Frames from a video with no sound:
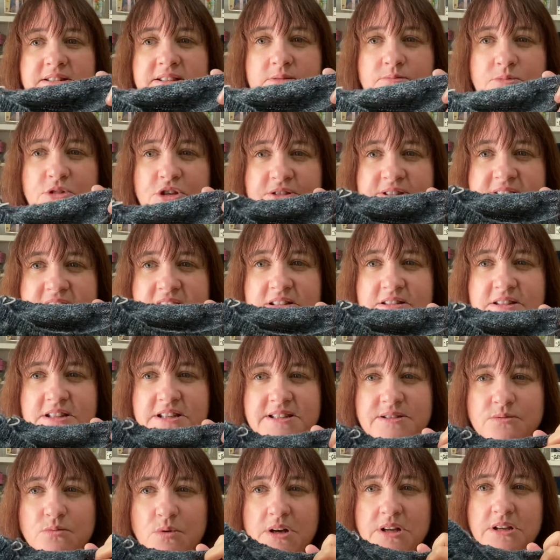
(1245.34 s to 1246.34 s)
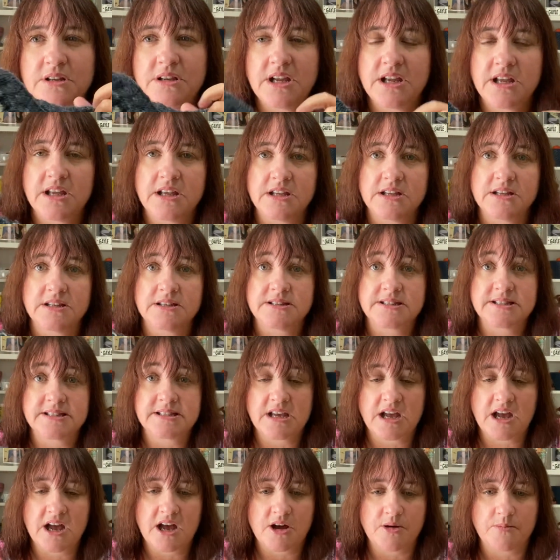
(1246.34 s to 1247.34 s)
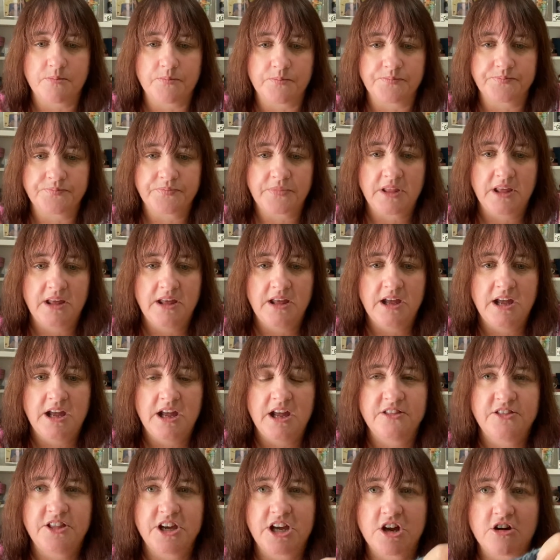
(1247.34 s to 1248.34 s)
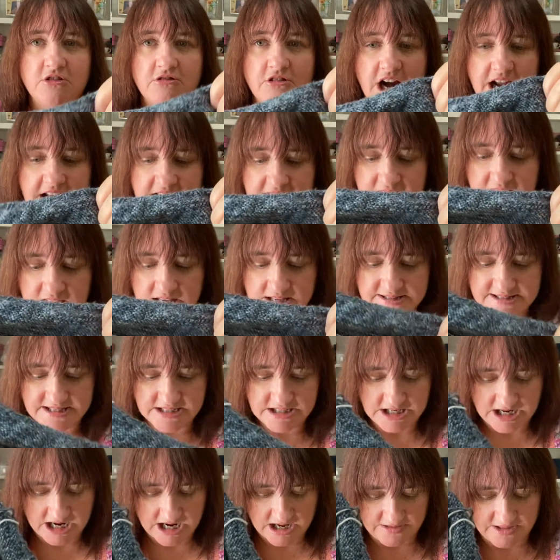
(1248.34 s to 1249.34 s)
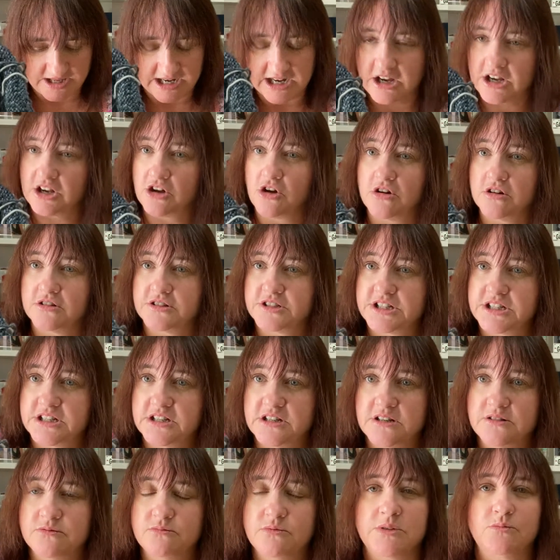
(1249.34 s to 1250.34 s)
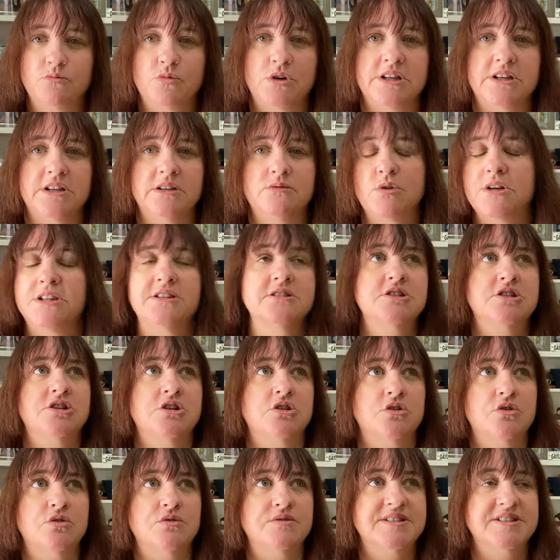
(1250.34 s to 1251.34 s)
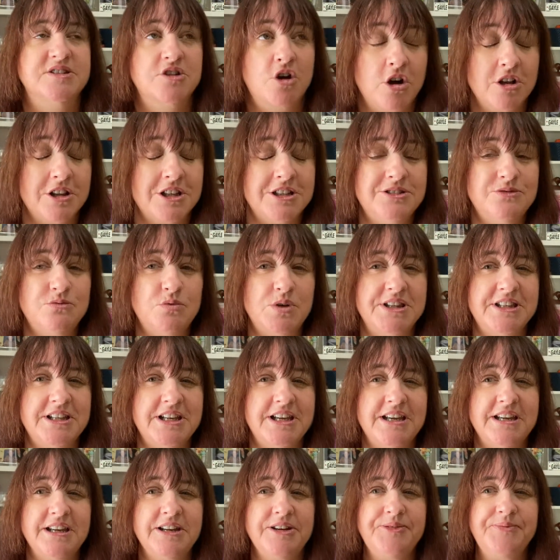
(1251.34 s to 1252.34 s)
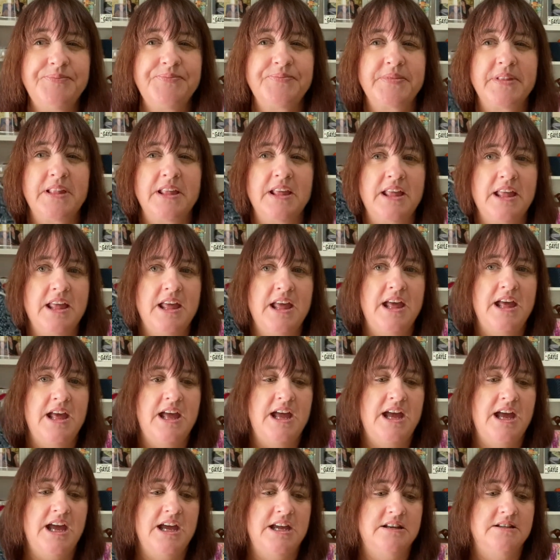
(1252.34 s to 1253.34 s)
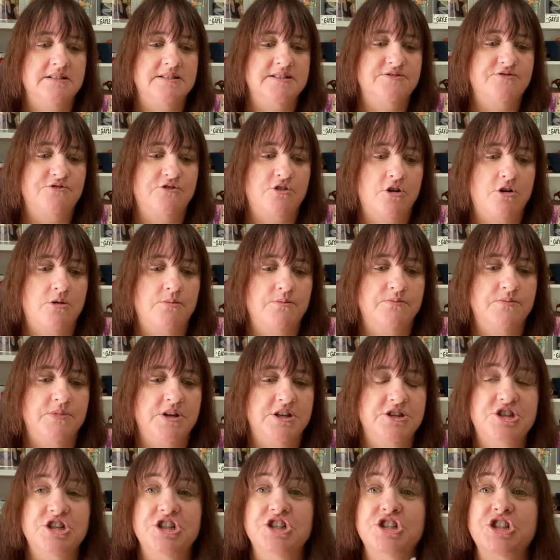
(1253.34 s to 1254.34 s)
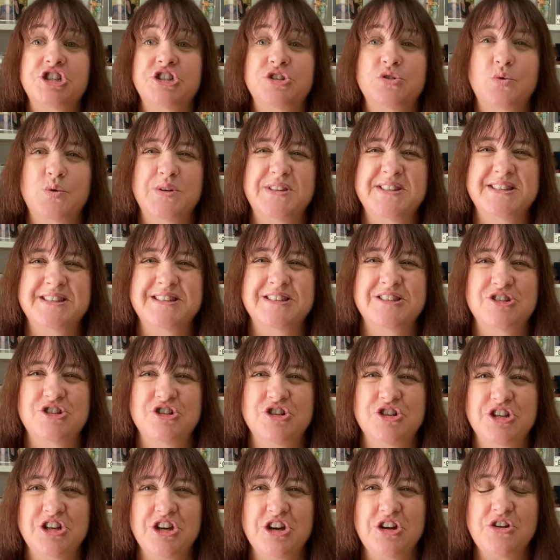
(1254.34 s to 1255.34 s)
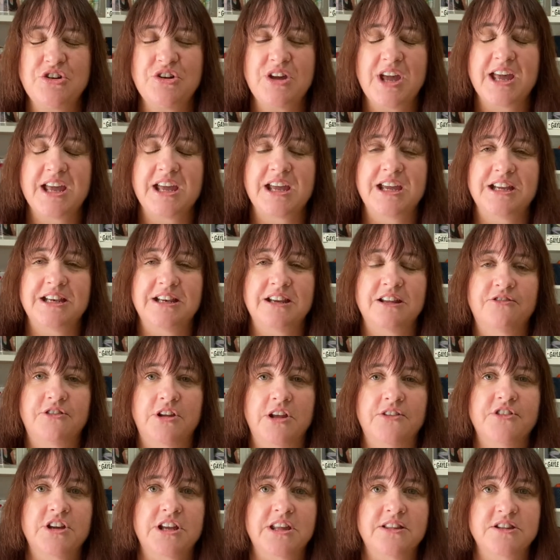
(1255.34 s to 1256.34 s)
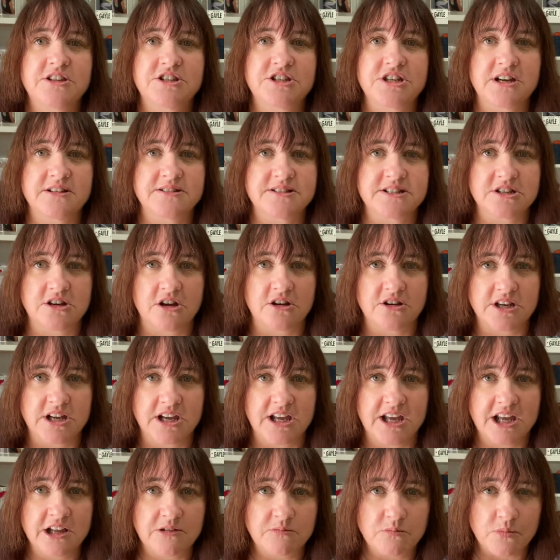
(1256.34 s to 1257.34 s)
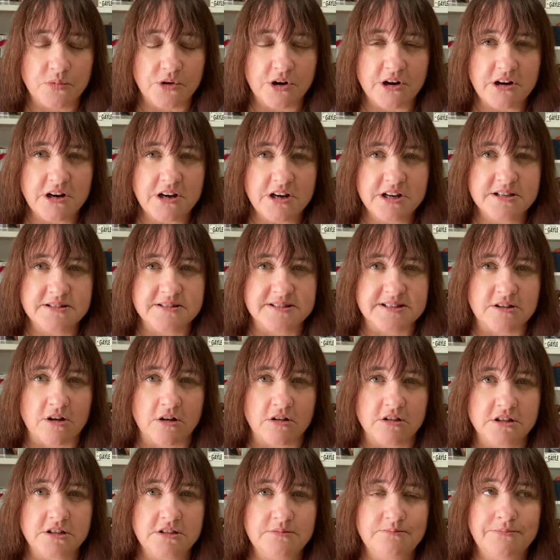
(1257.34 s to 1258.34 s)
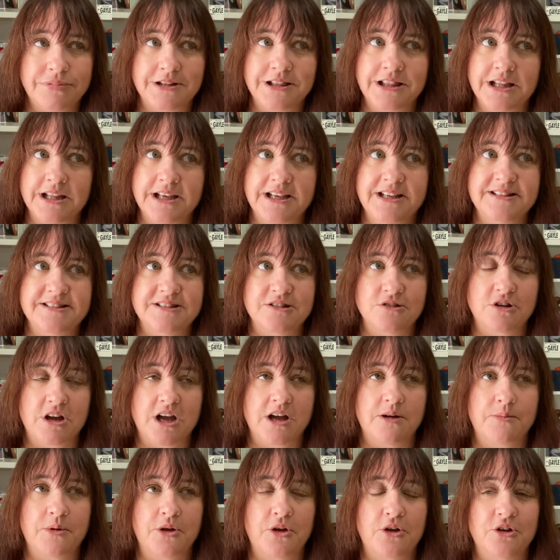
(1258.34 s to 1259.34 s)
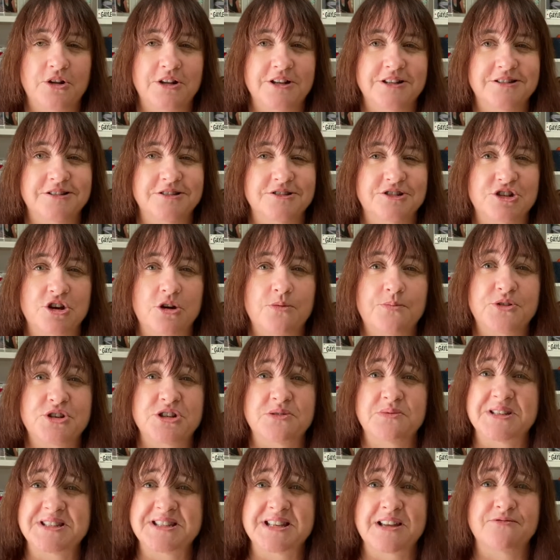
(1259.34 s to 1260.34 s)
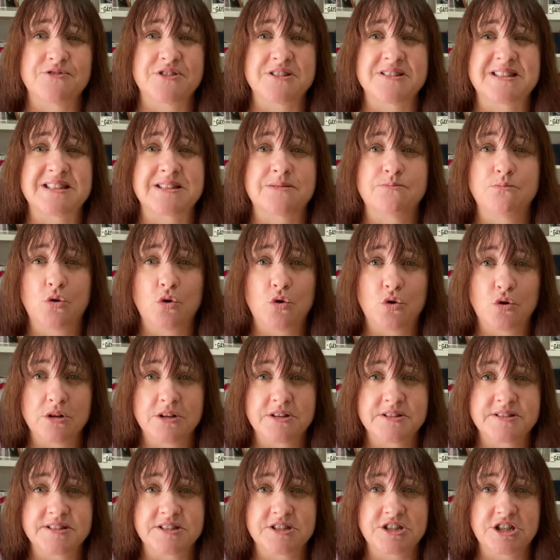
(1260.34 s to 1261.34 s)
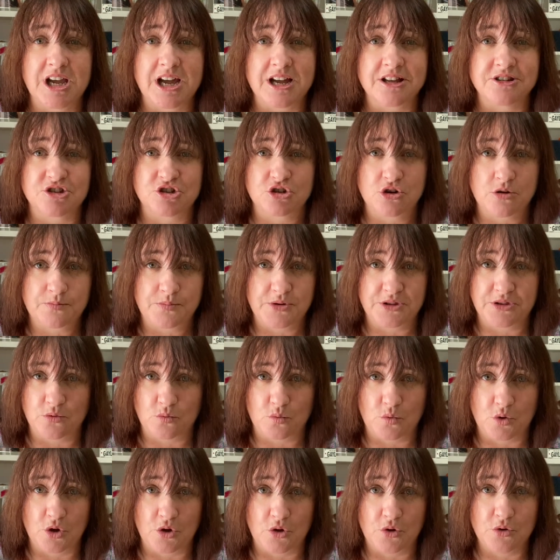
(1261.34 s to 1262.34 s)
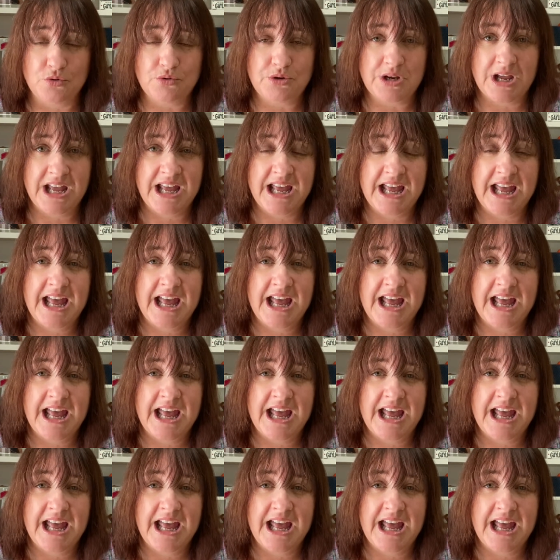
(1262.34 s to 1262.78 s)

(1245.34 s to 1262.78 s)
I'm using in this one is the grey is a yarn that I got when we went to Scotland one year, and it's from Ginger Twist Studio. And if you ever get the chance to go to Edinburgh in Scotland, please look up her little shop. She must have the smallest yarn shop in the world.